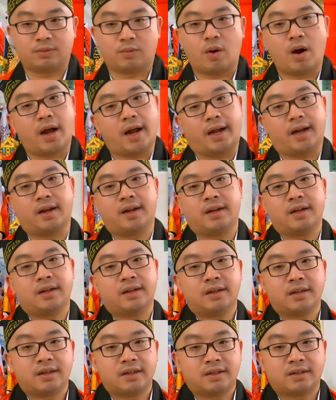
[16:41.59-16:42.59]
Why?
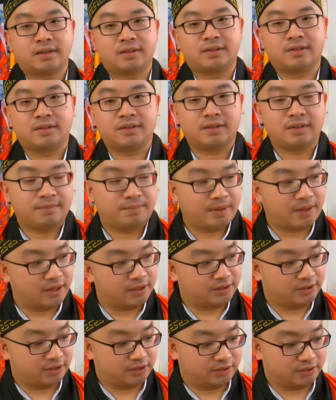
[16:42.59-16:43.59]

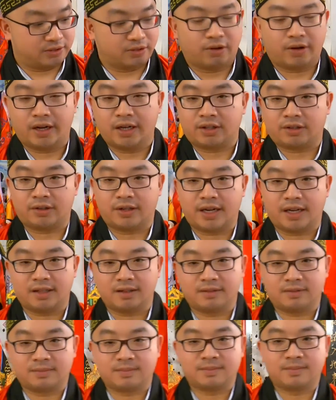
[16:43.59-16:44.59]
Because there's no
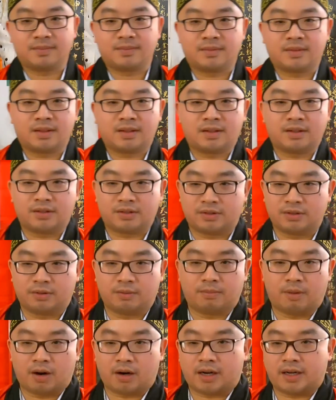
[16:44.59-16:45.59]
internet, There's no
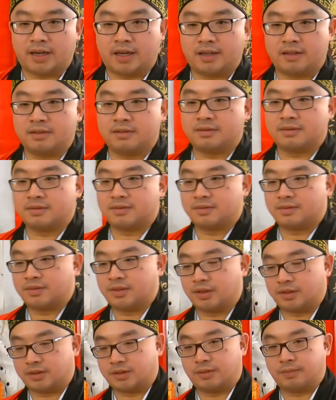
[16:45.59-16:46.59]
marketing.
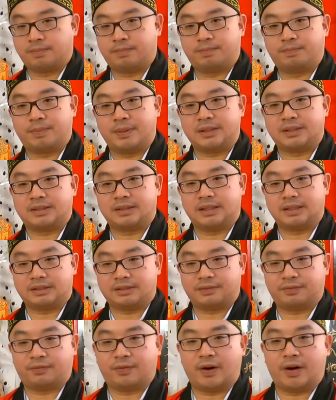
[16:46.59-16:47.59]
There's no
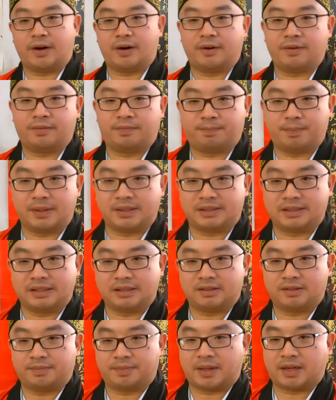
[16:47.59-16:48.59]
fair
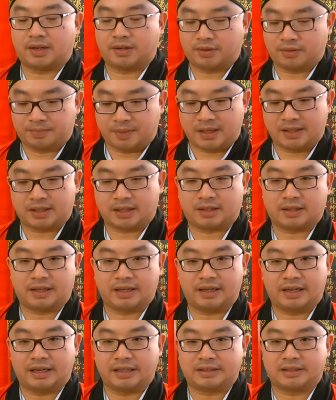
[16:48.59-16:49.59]
business, because
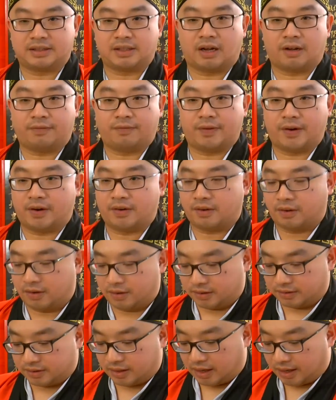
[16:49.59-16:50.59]
basically it's not fair
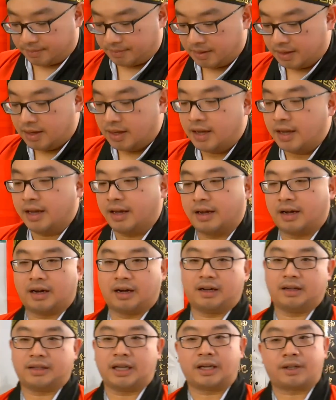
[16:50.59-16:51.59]
all the time.
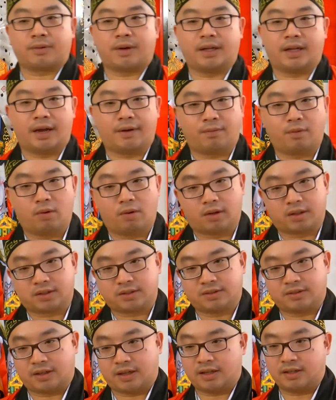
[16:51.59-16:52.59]
That's why they have
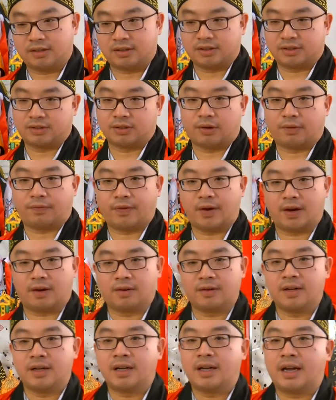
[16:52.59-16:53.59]
wars. Okay, it's not
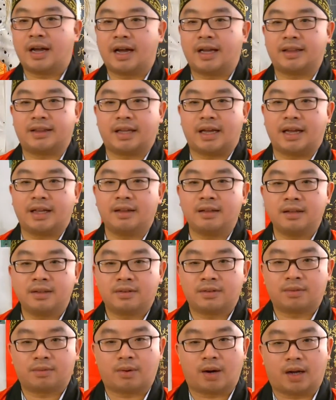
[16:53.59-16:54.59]
fair. And then
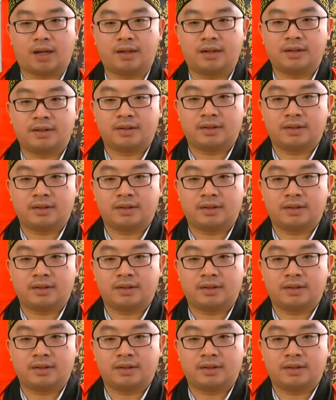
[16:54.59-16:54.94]
what?